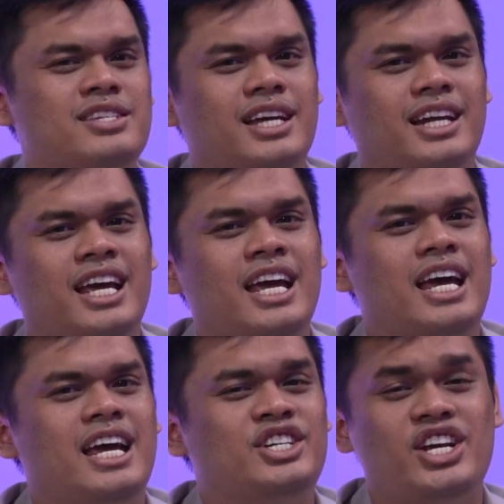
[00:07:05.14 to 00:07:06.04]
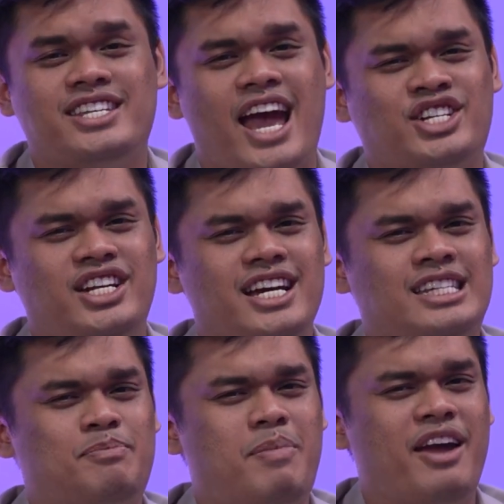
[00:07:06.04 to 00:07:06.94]
said she's actually a
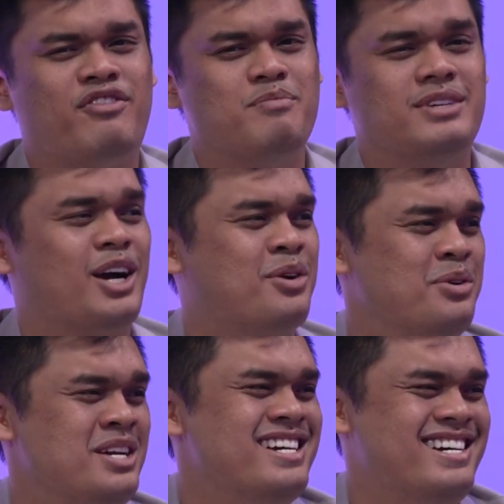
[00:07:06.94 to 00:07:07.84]
spy from Yakun.